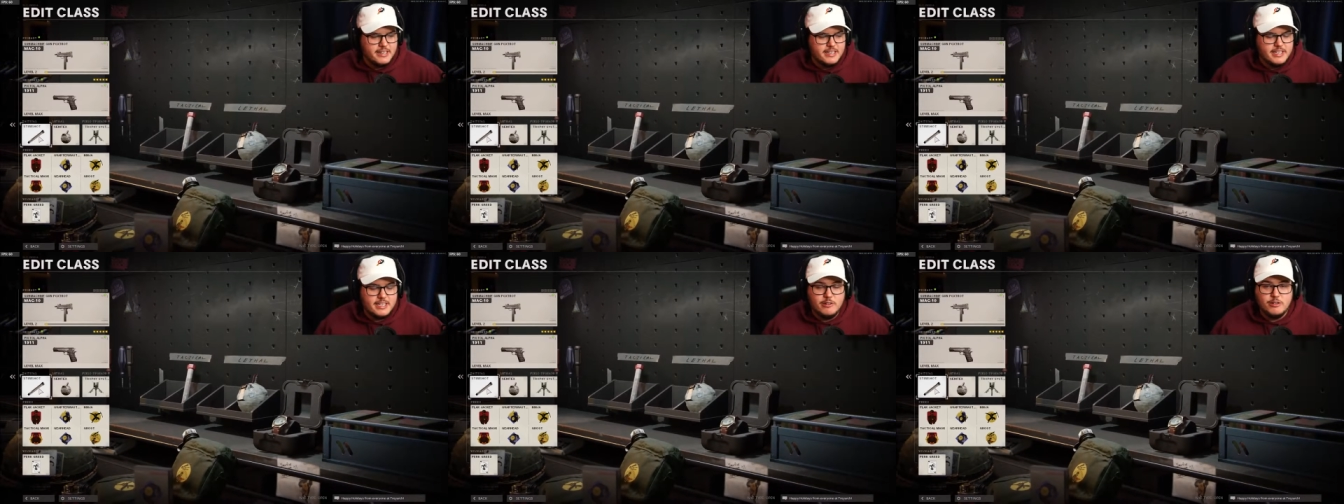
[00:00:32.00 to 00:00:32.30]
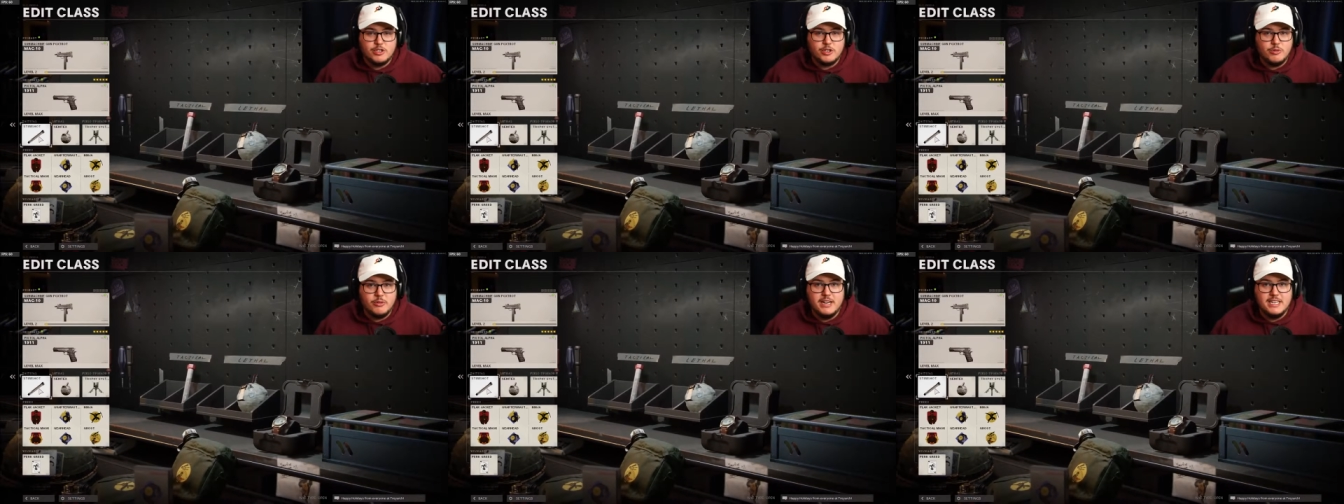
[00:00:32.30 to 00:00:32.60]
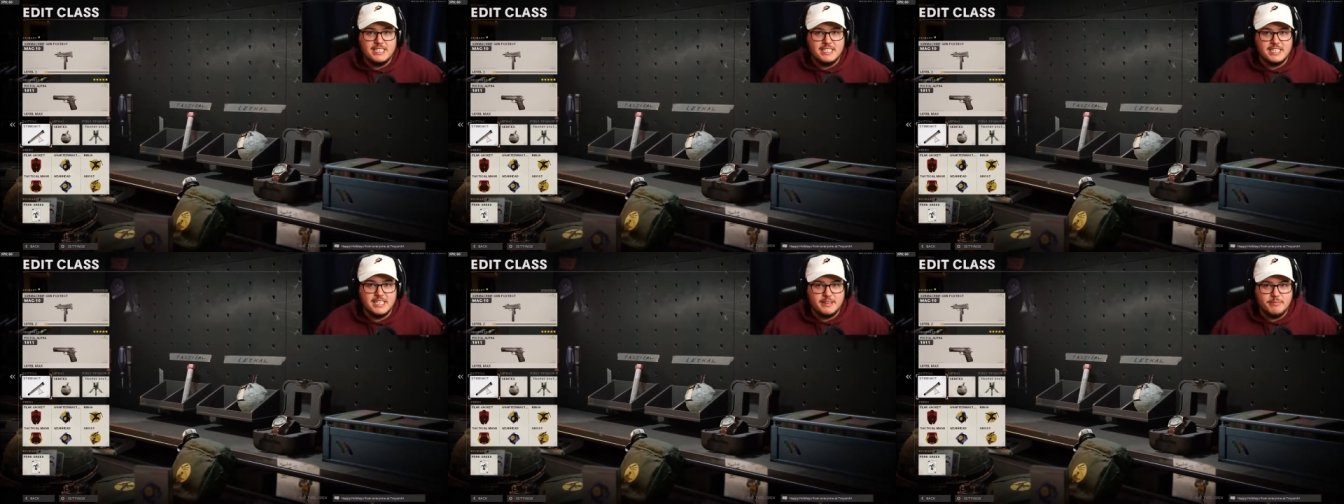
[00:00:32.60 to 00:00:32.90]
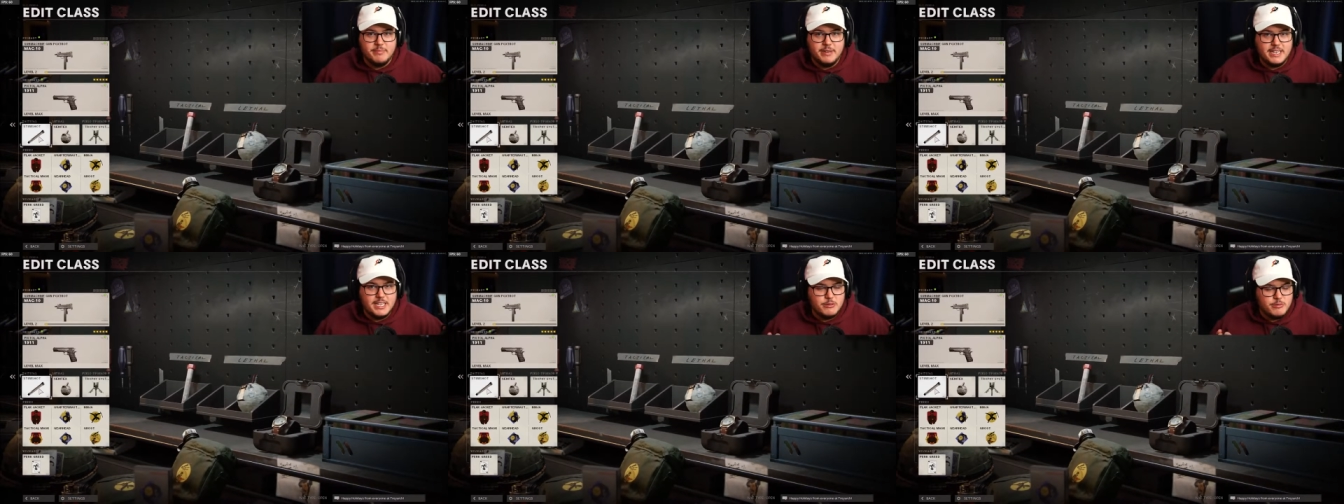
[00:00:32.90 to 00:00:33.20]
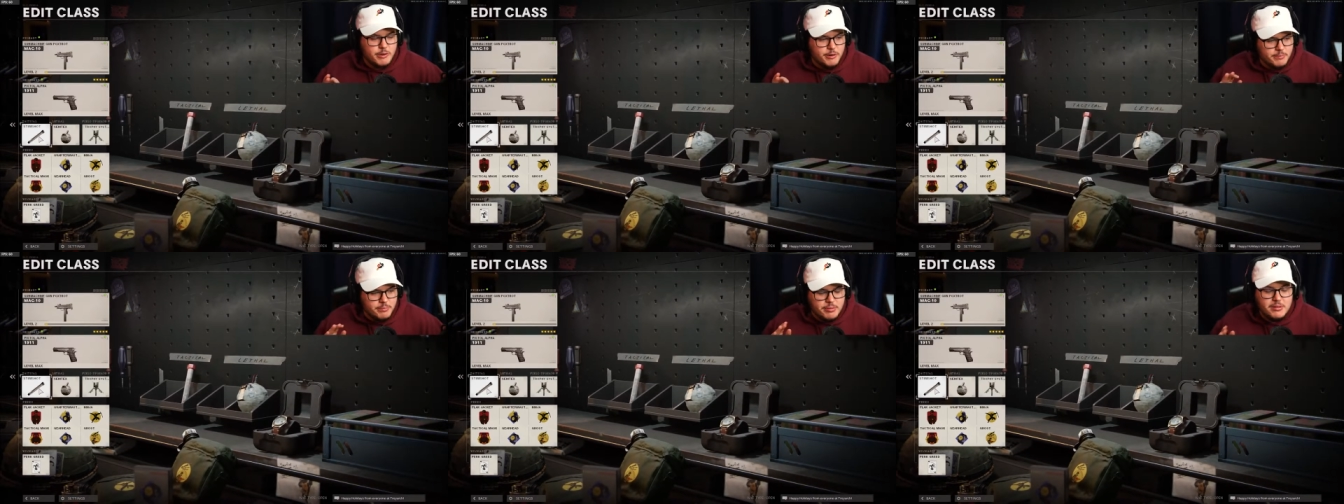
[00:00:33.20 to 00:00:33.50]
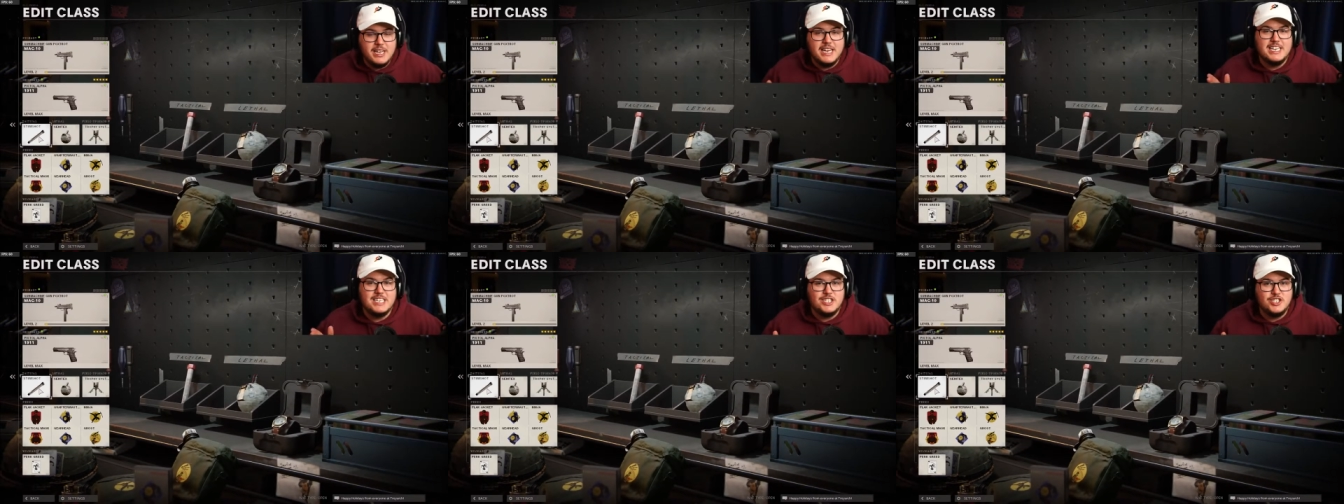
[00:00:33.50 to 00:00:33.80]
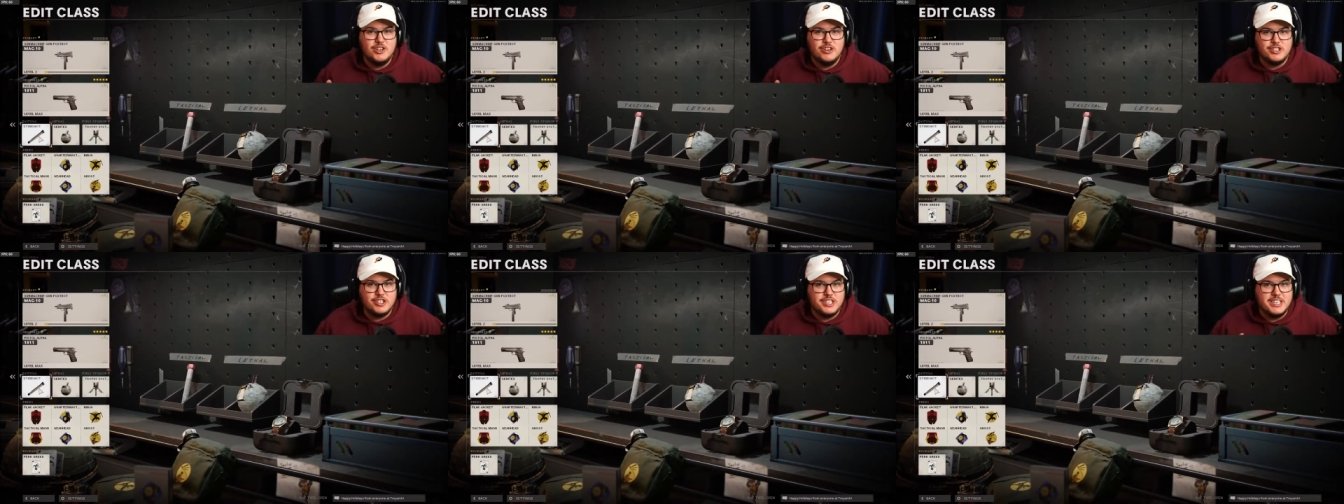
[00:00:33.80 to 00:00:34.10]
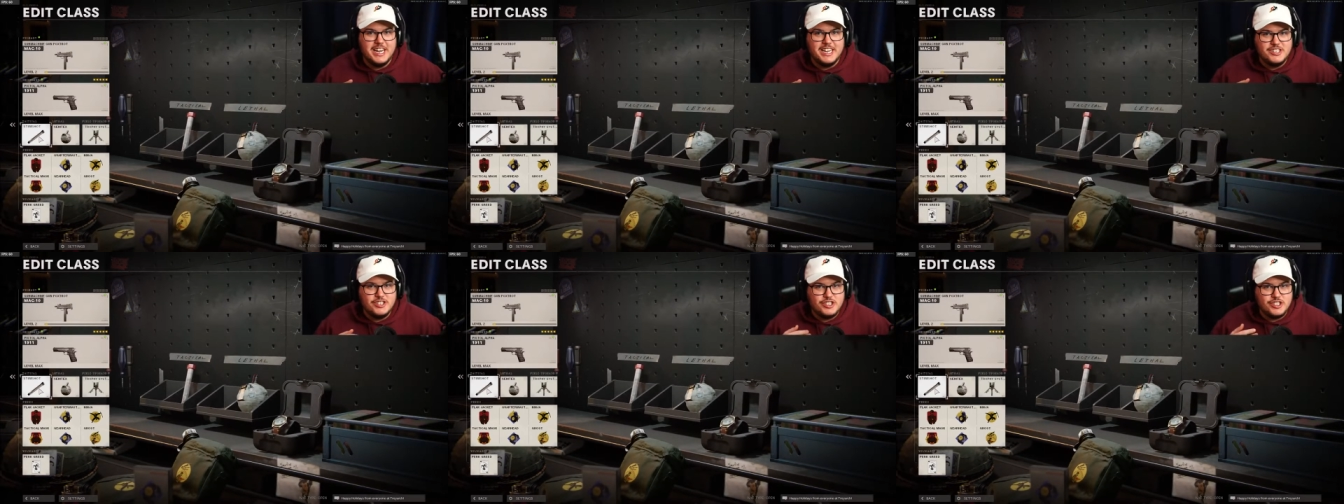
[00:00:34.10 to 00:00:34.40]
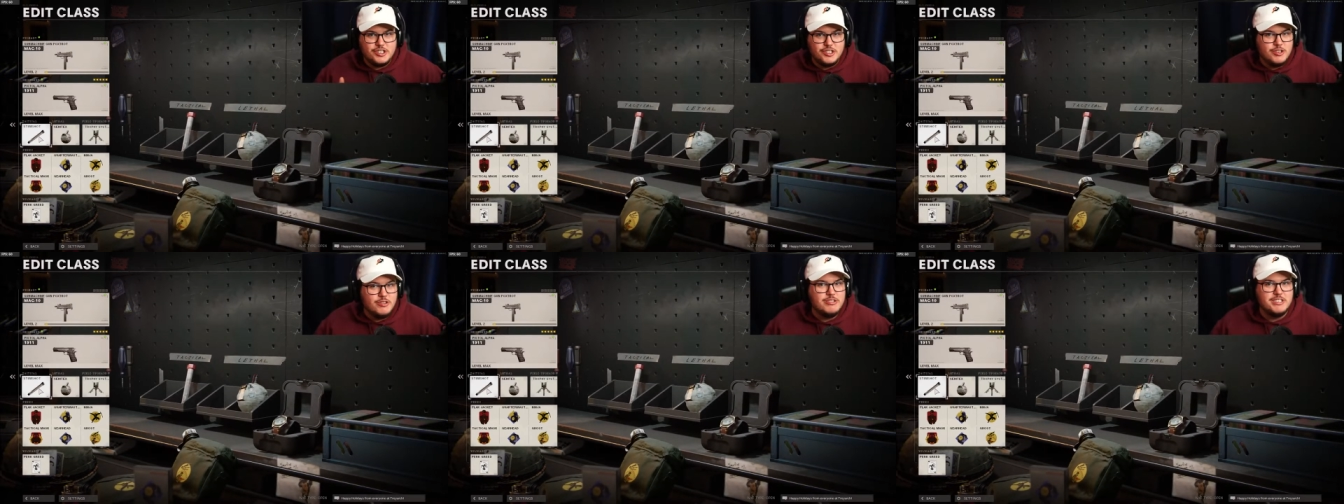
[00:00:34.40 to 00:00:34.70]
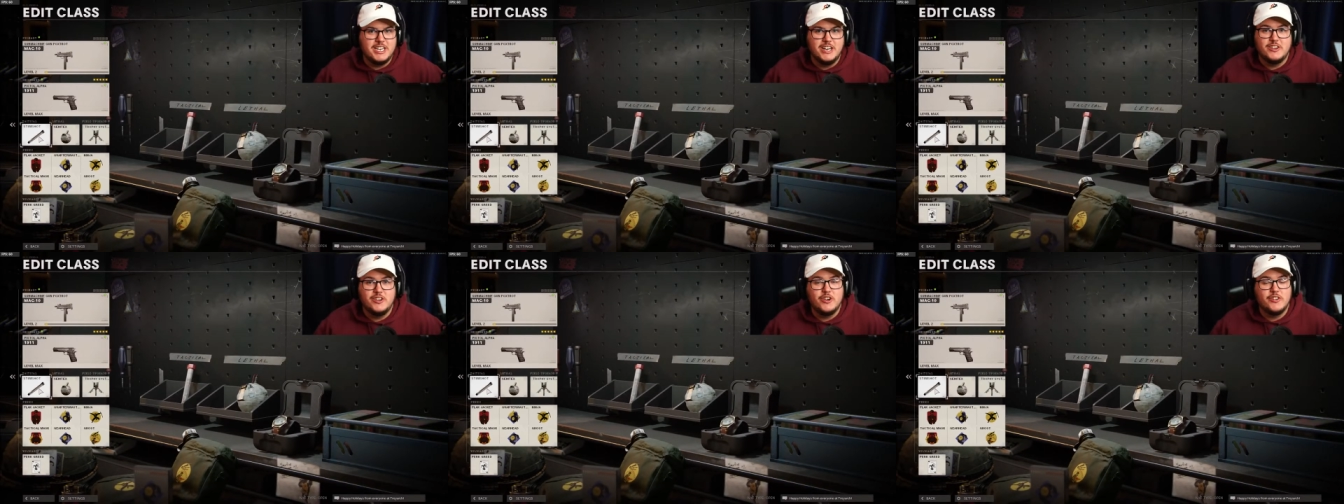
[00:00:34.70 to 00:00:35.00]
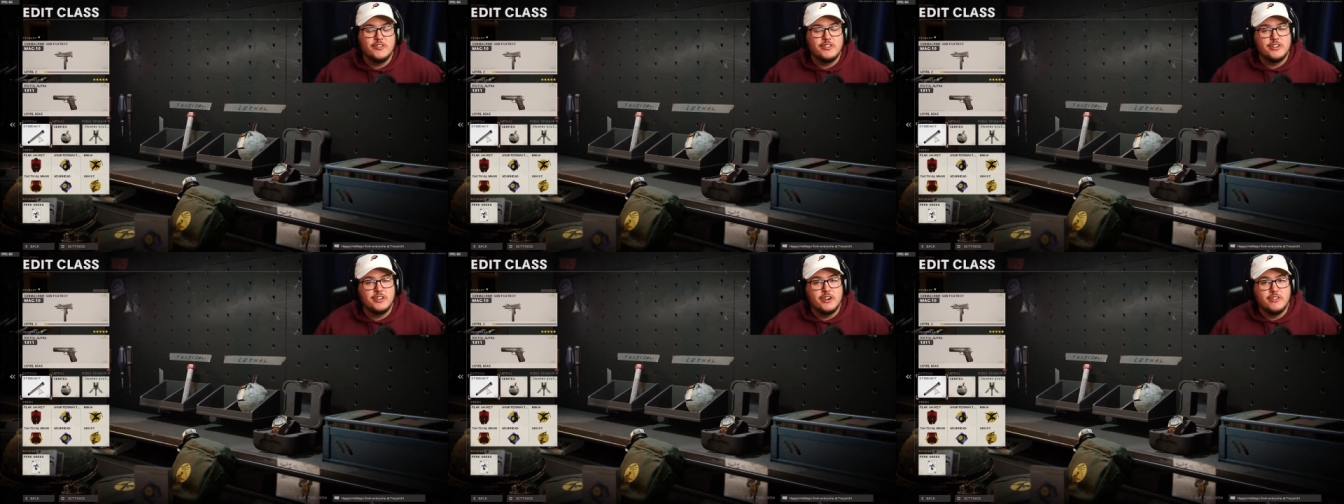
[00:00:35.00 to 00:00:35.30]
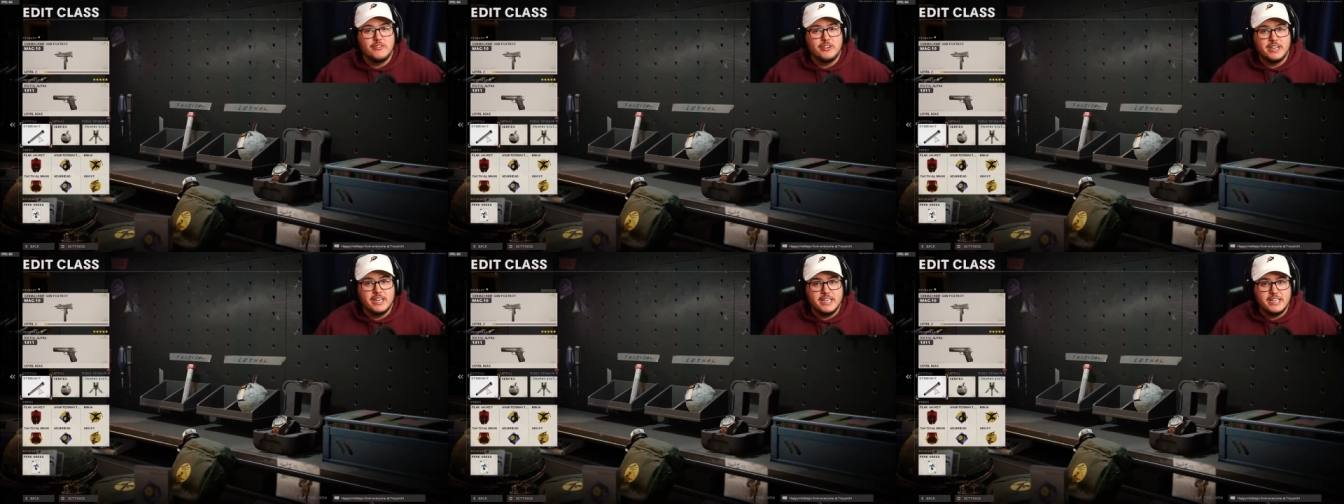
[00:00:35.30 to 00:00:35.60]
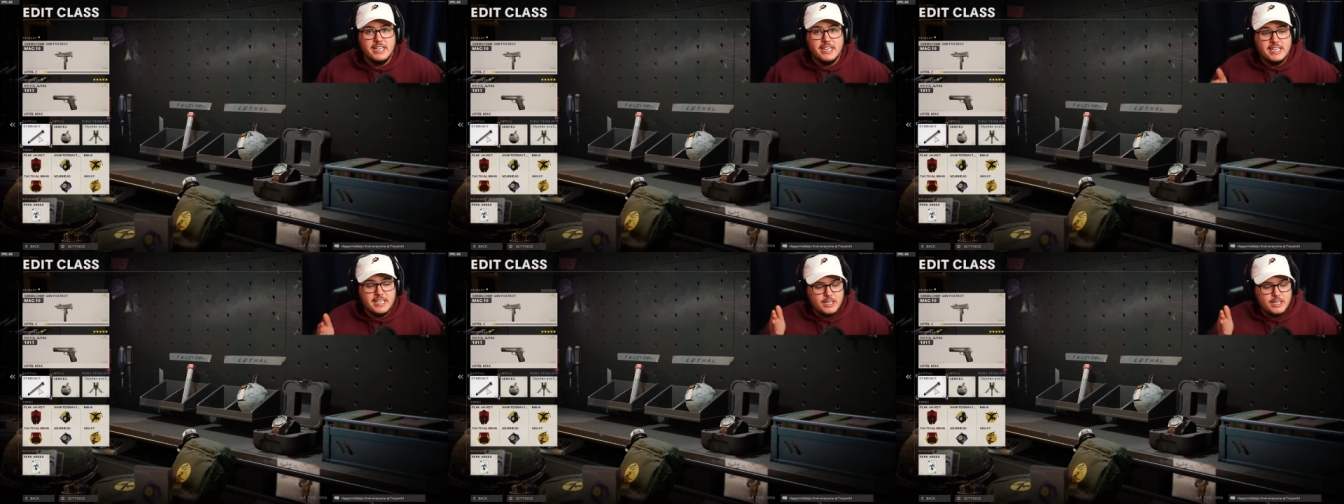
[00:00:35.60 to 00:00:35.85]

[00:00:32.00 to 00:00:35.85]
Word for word: it was crazy because we were playing Search and not just Nuketown over and over again,